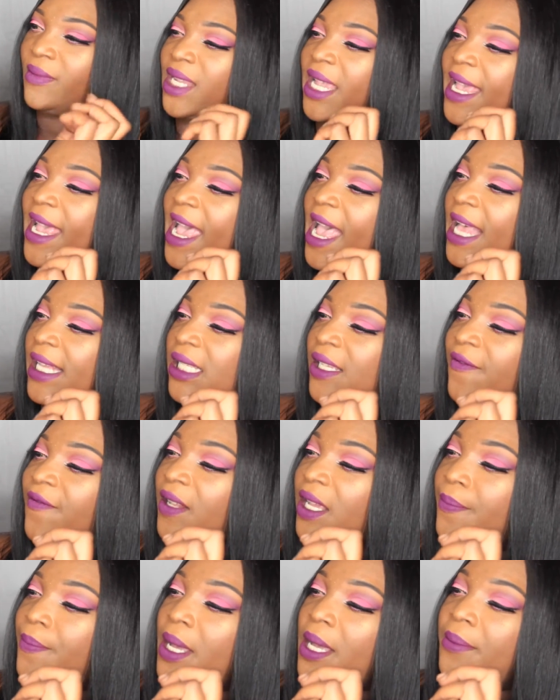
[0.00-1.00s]
it has a
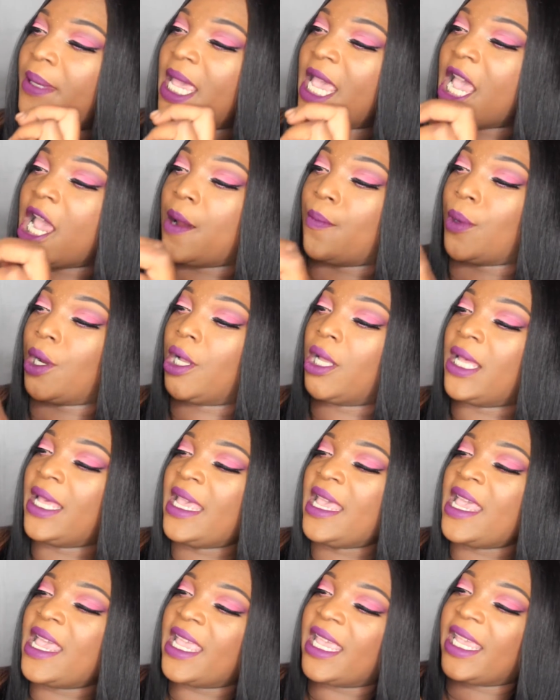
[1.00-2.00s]
flip up camera.
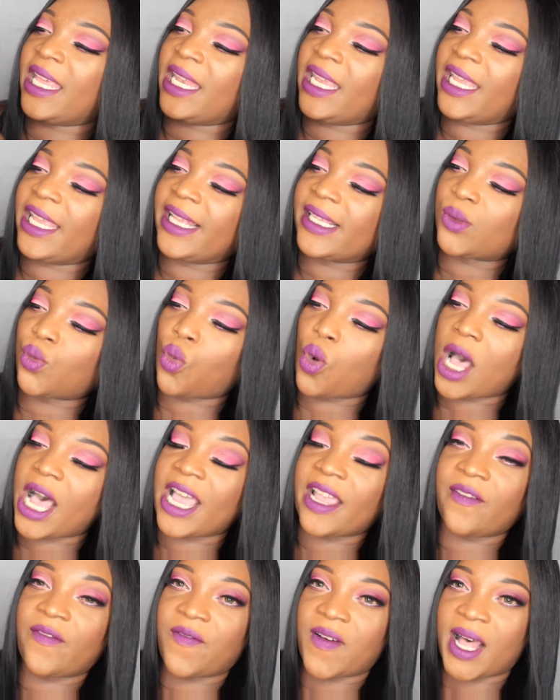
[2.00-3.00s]
It is
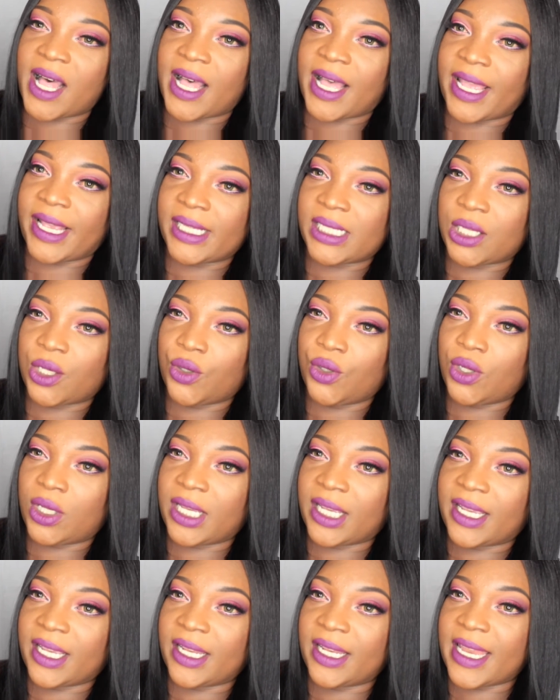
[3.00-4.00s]
Wi-Fi, so you
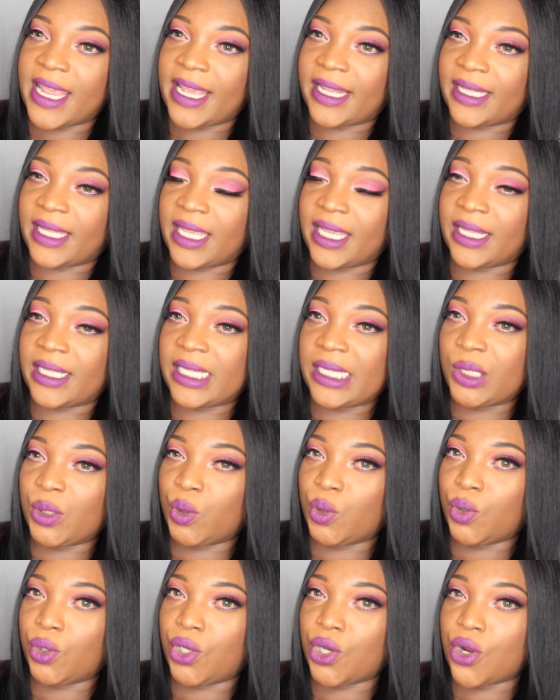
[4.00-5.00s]
could connect it
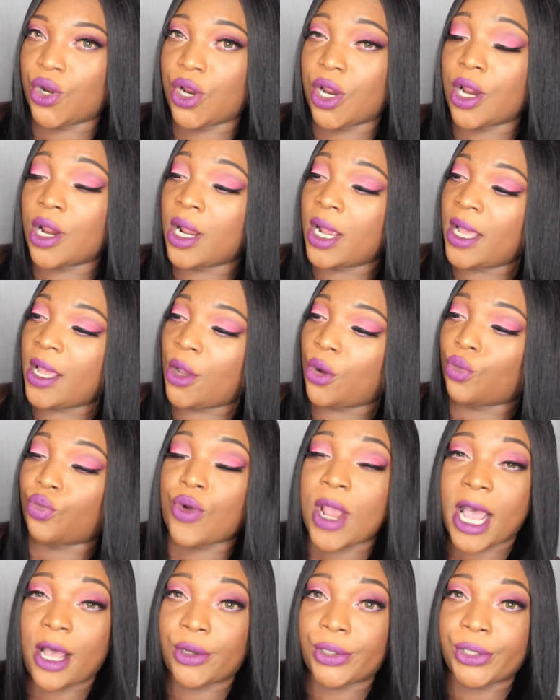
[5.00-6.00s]
to your
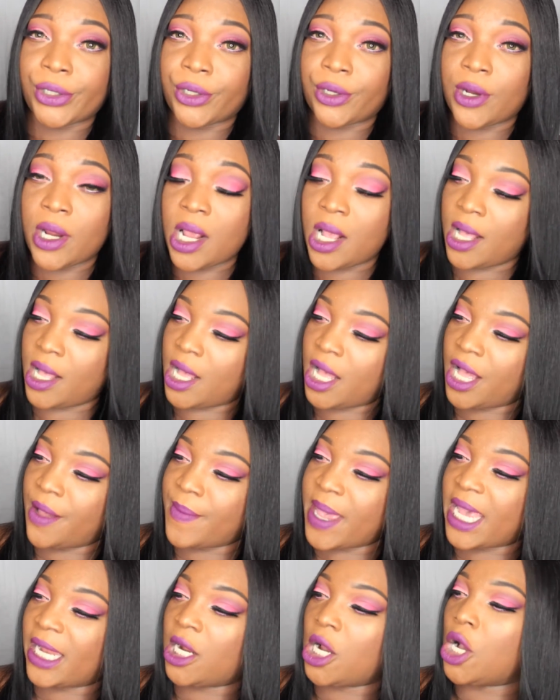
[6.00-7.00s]
router
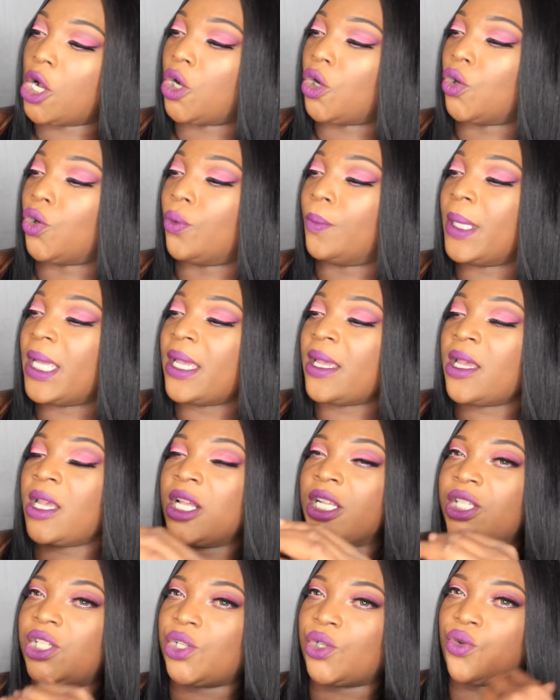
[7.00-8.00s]
at home
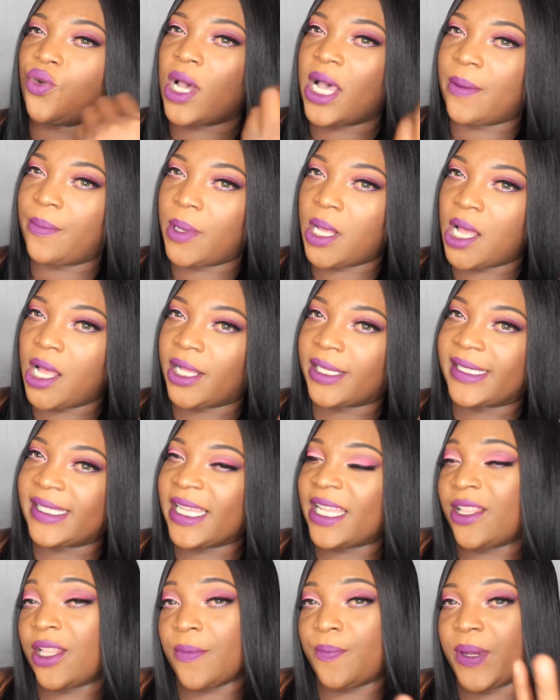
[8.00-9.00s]
to
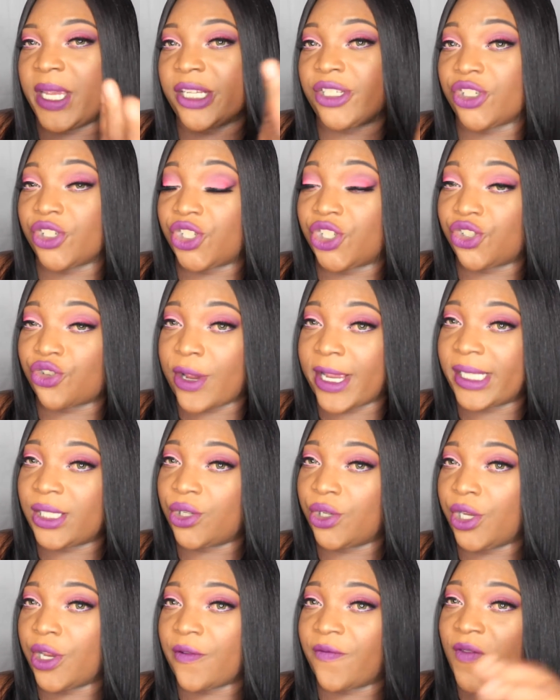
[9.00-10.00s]
send the picture straight
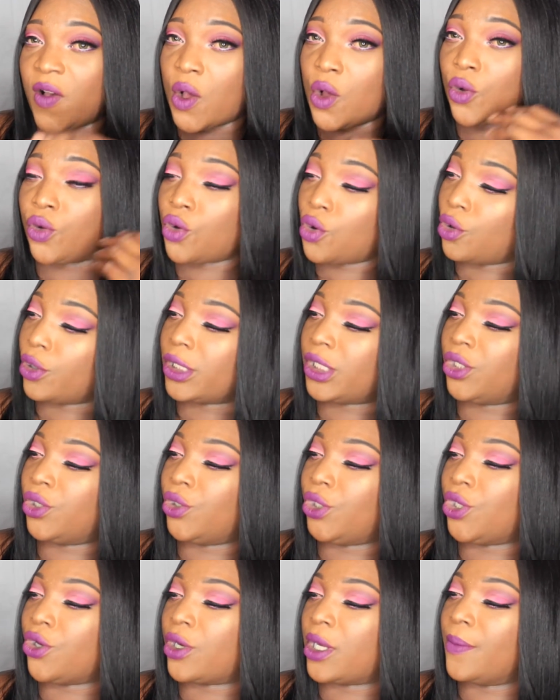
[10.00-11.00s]
to your phone or
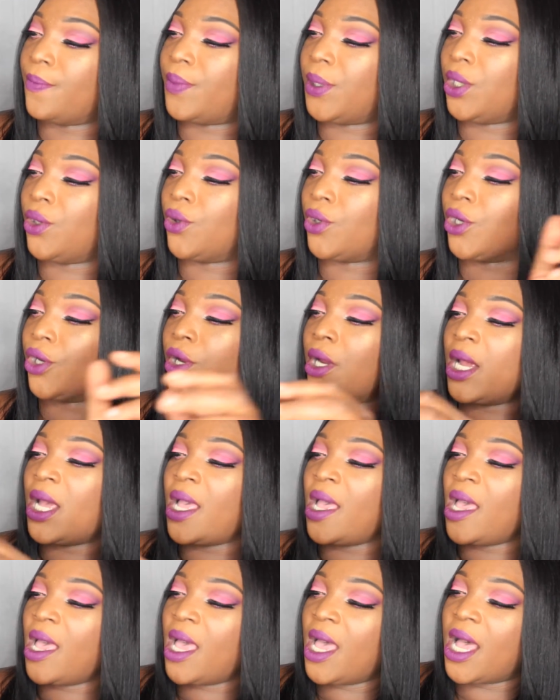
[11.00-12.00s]
to your computer.
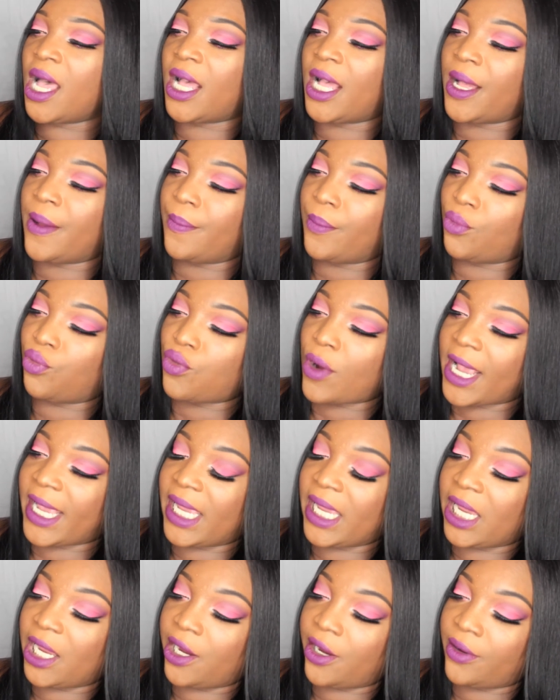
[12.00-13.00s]

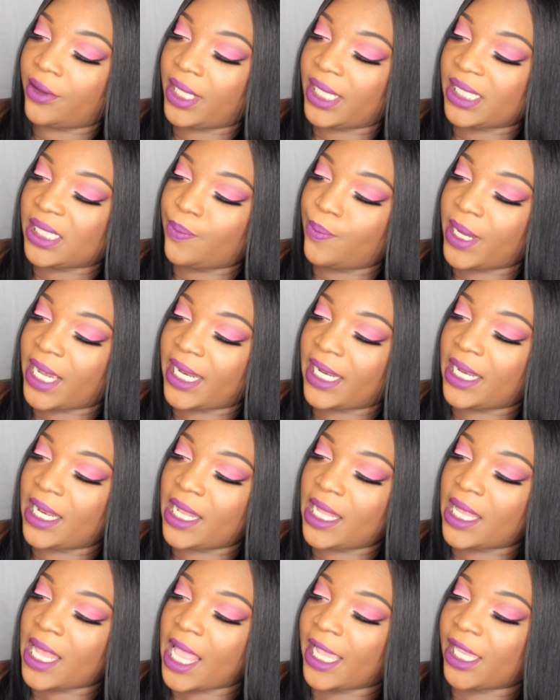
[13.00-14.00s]
Right here, this
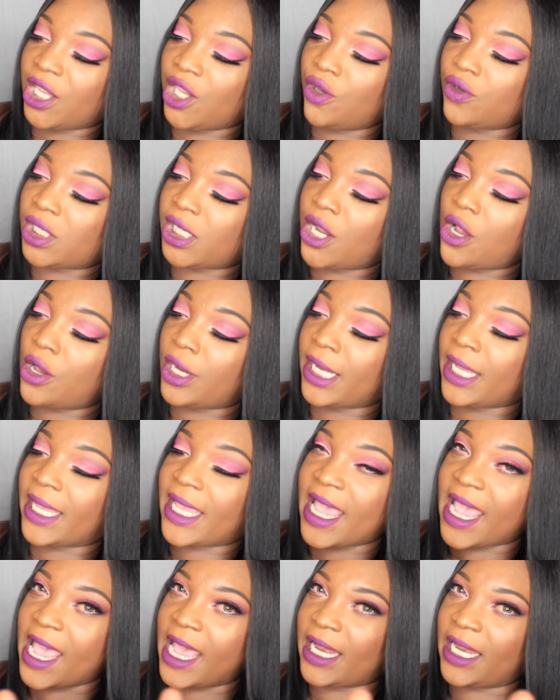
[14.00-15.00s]
button, like usually on the
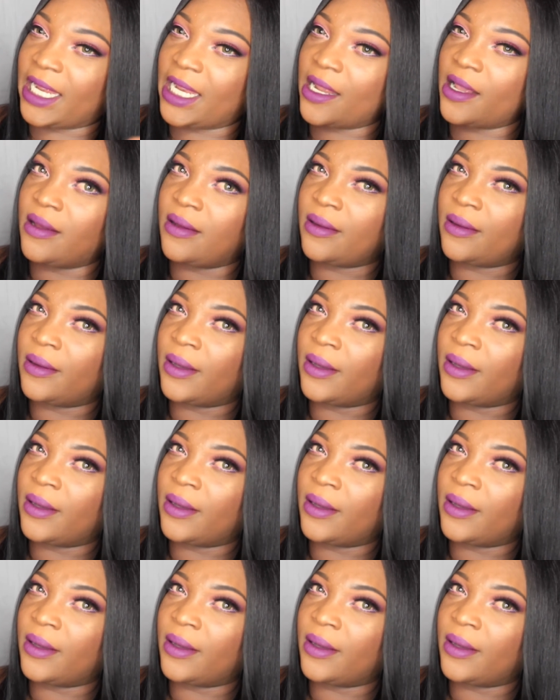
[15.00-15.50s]
Canon